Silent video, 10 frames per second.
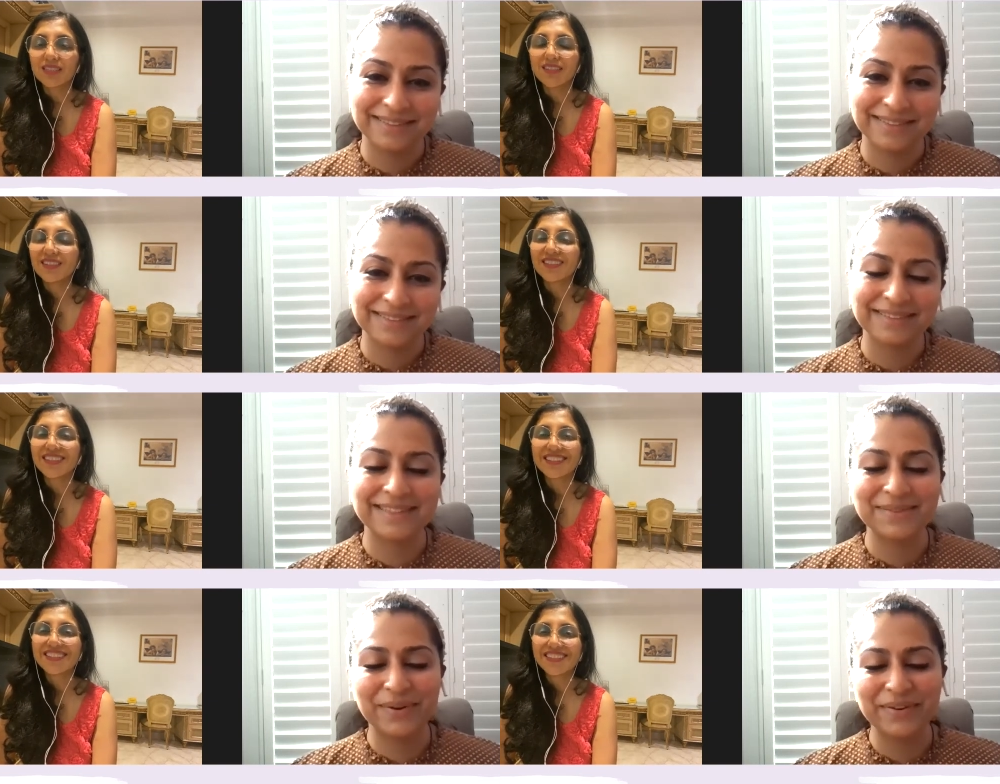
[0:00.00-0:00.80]

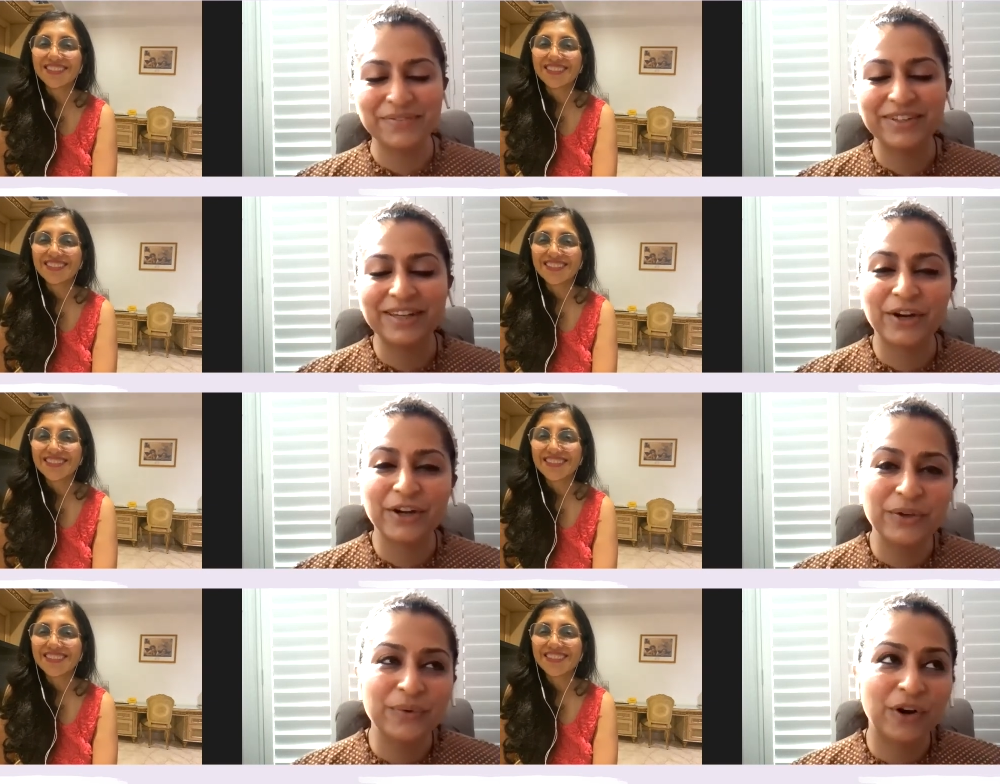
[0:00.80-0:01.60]
Speaker 1: that's wonderful and are
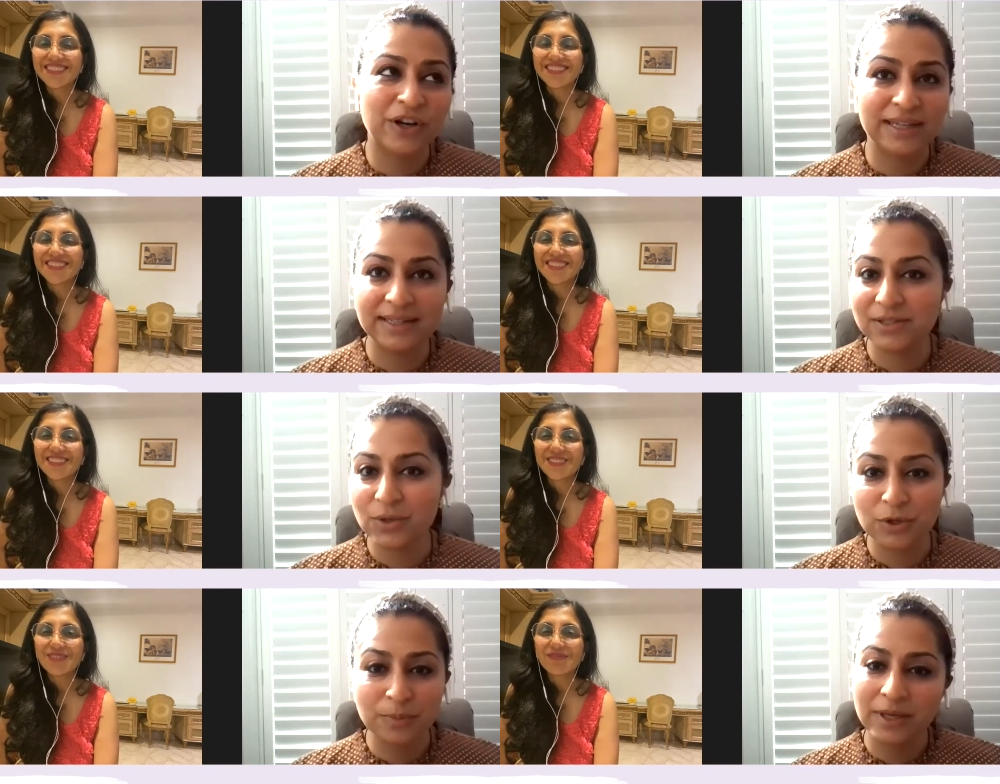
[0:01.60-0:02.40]
you on any
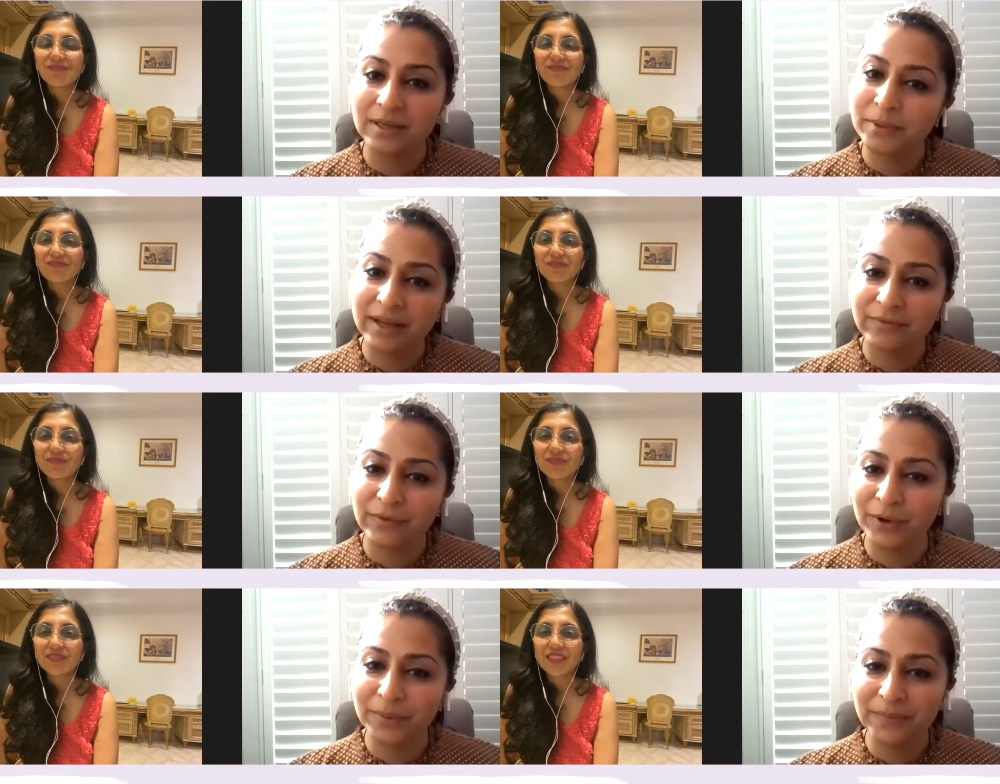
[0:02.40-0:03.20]
social media
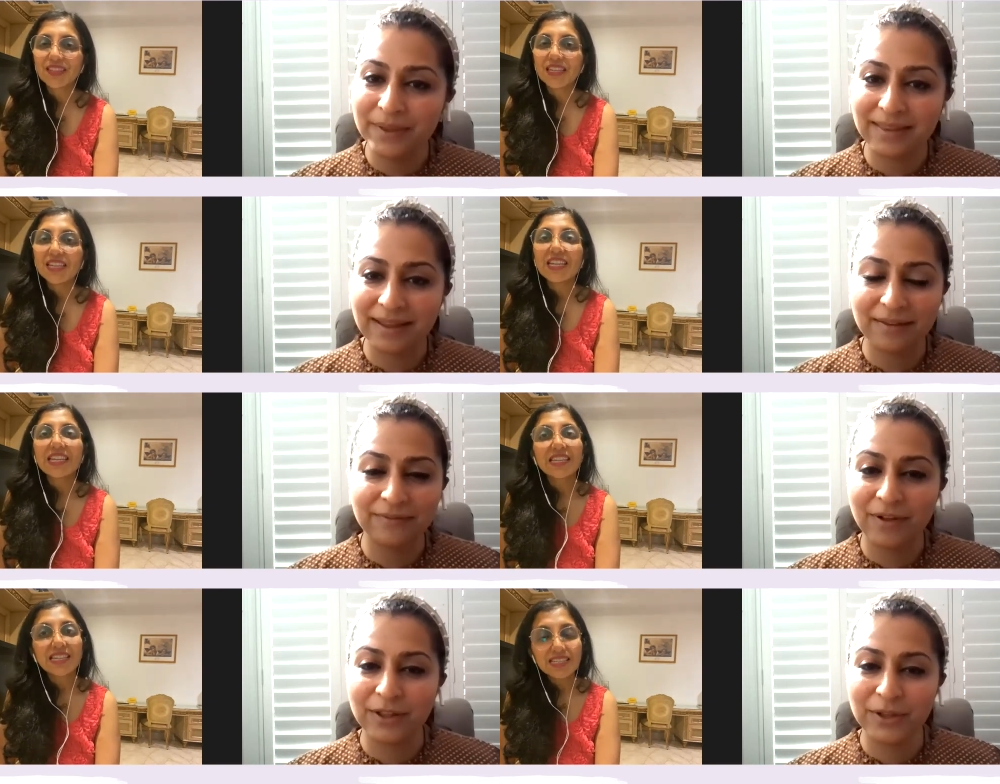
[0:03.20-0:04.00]
platform that they can
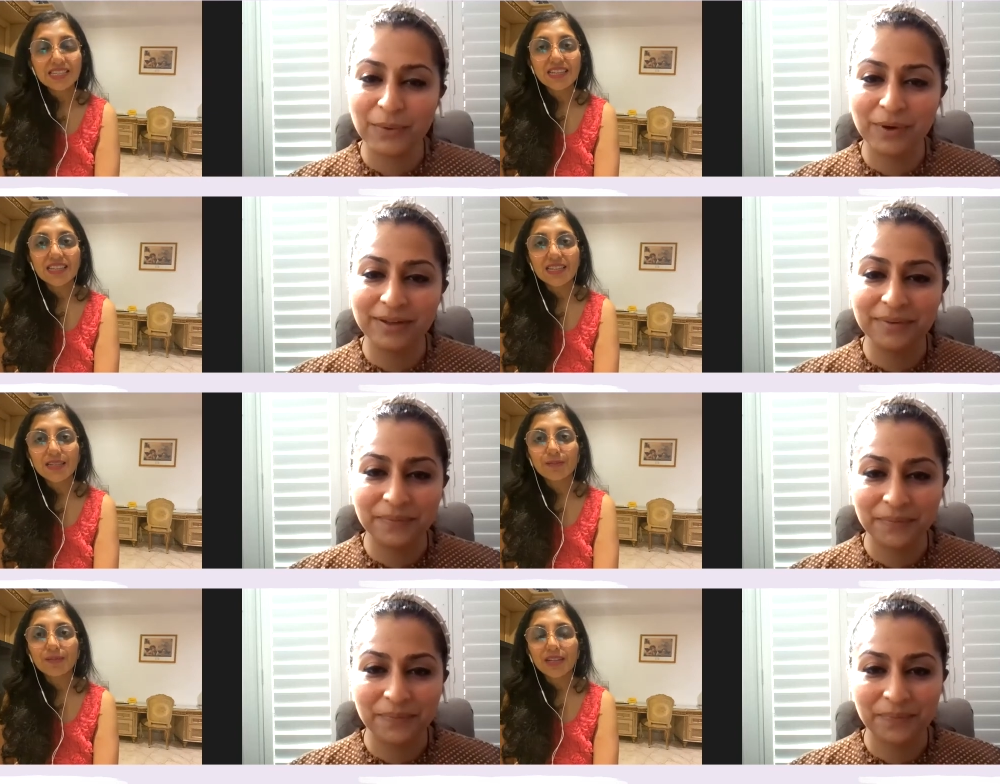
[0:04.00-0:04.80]
yes i on?
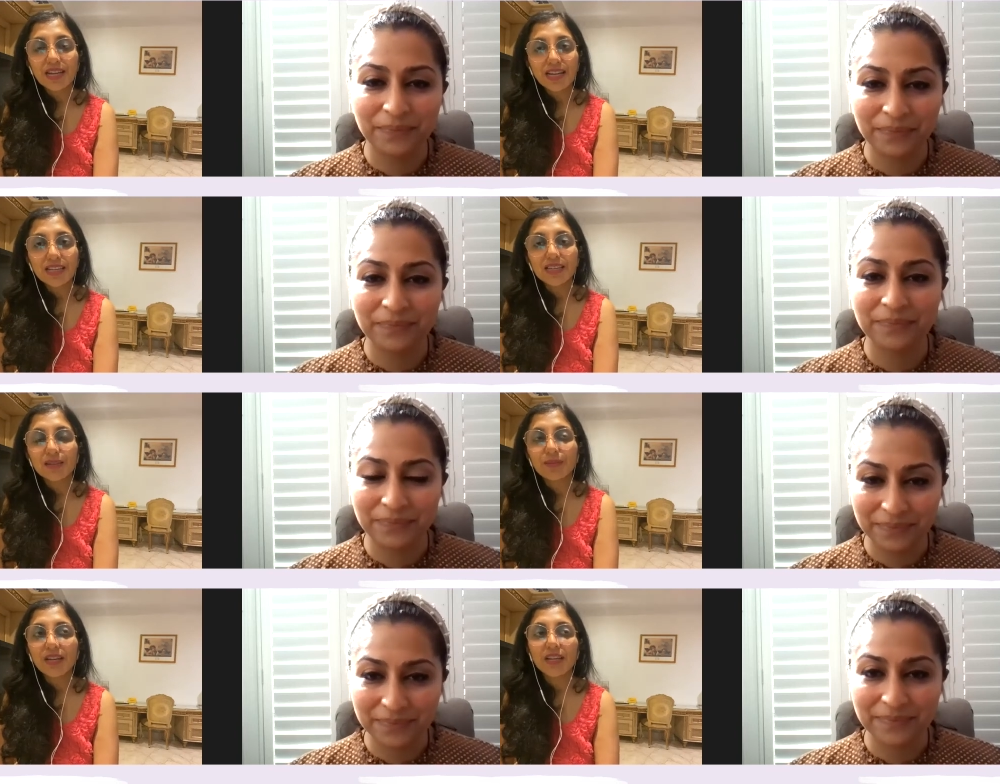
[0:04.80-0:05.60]
am
Speaker 2: I am.
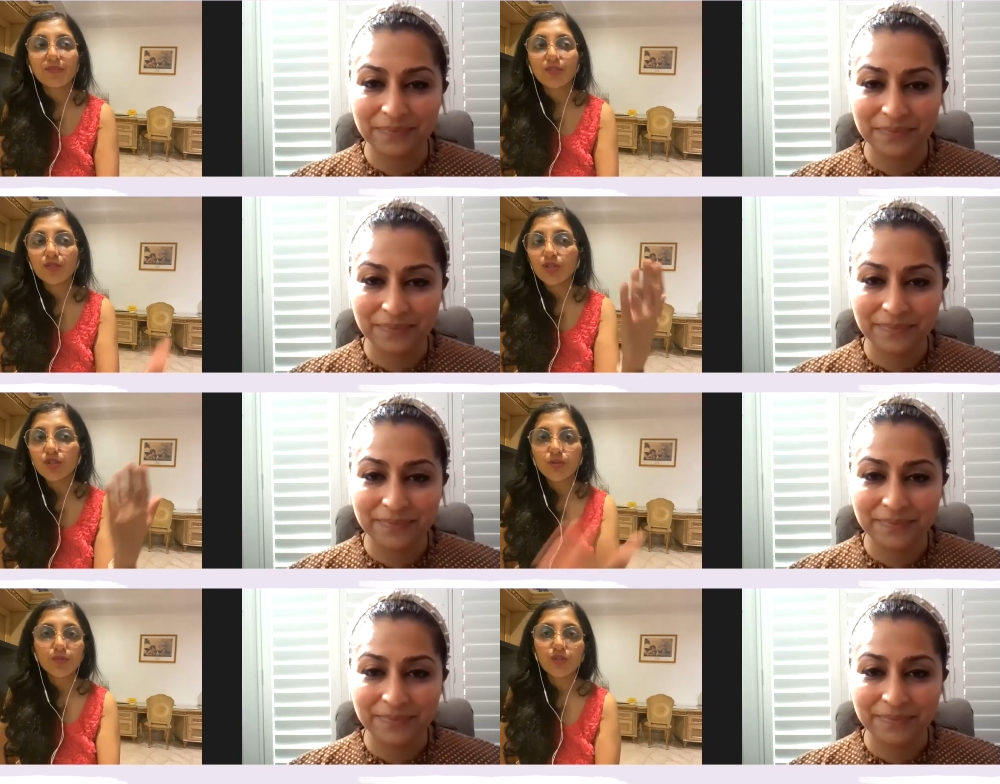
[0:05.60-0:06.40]
I have
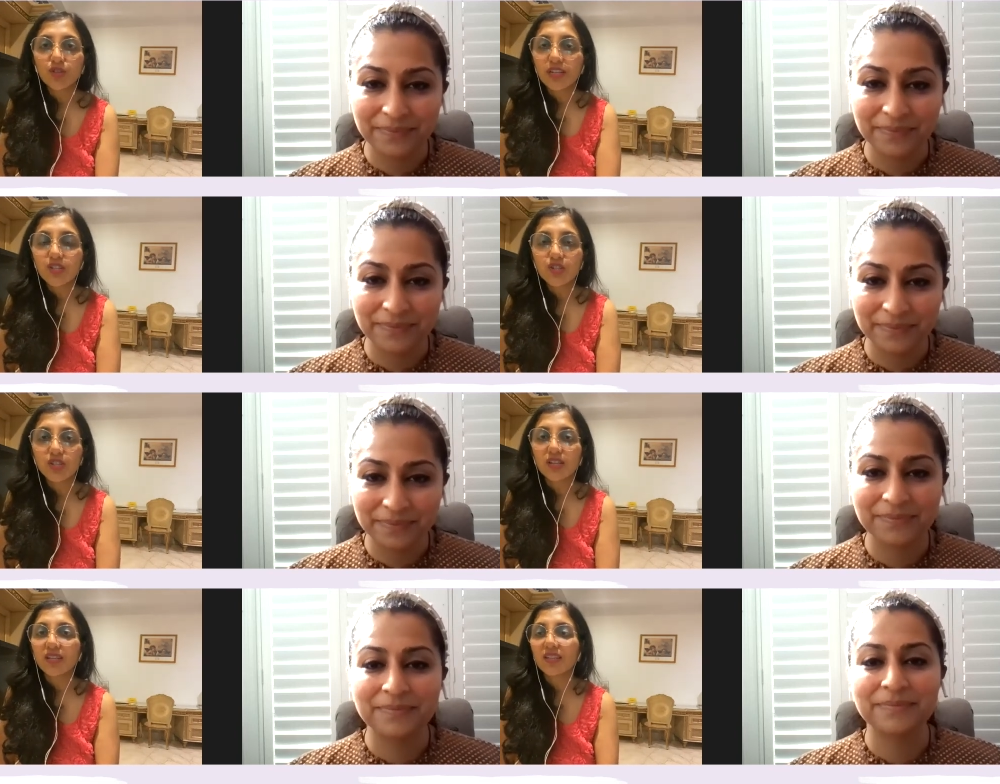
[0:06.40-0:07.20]
YouTube, Strong and
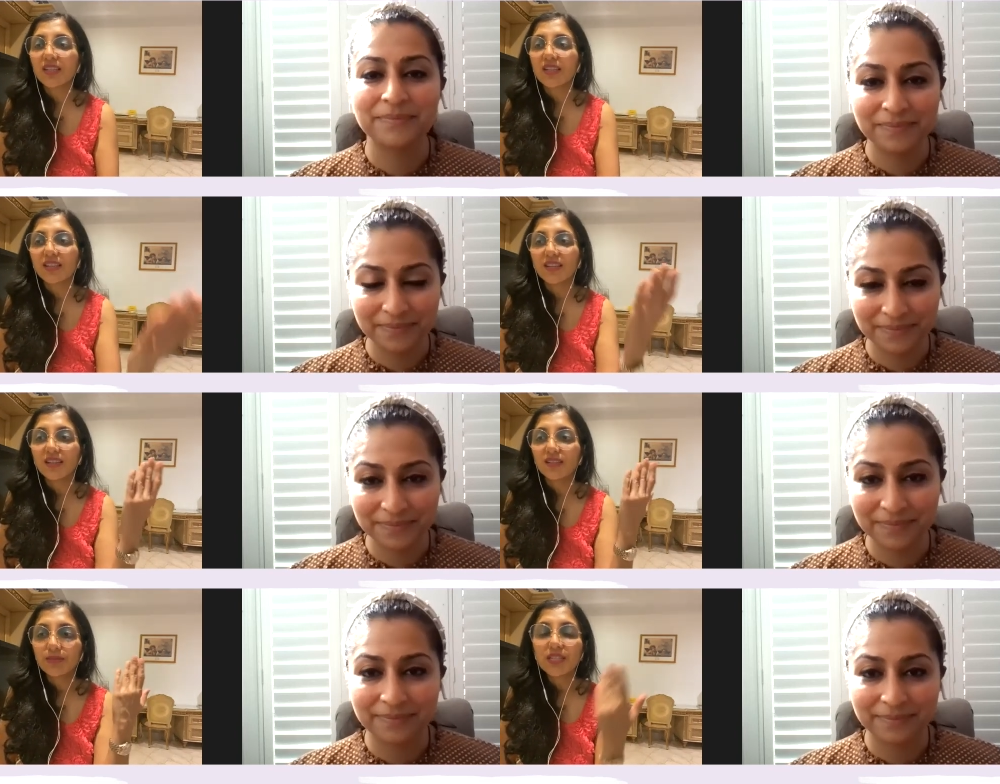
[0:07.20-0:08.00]
Shine. I
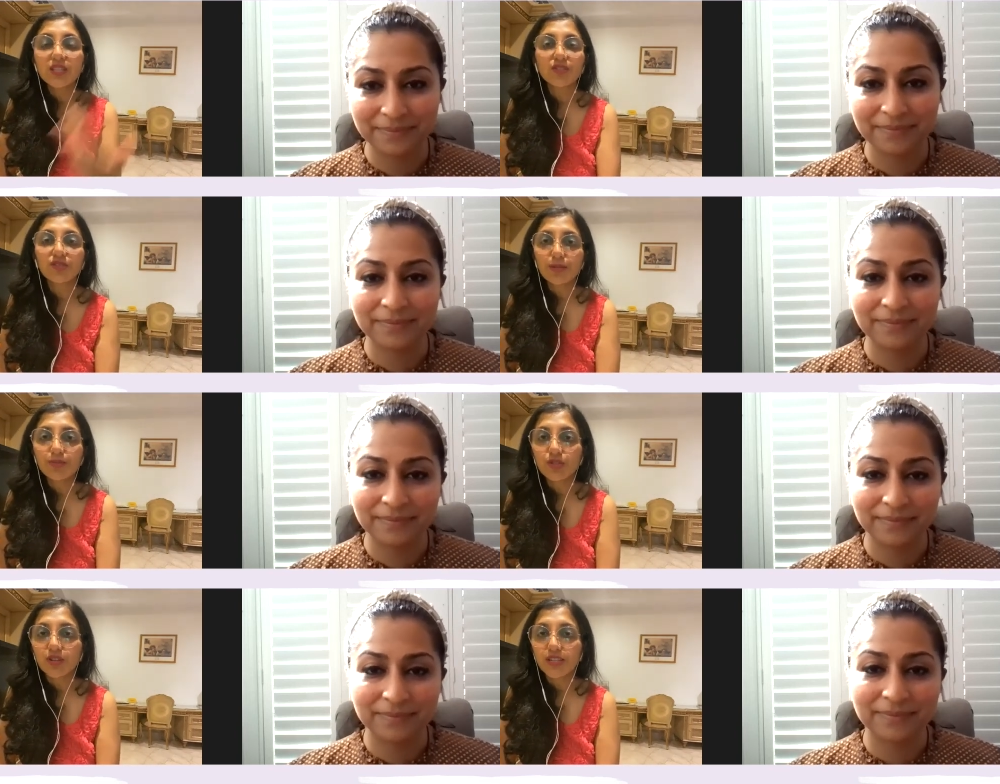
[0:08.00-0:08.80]
have Instagram, Strong and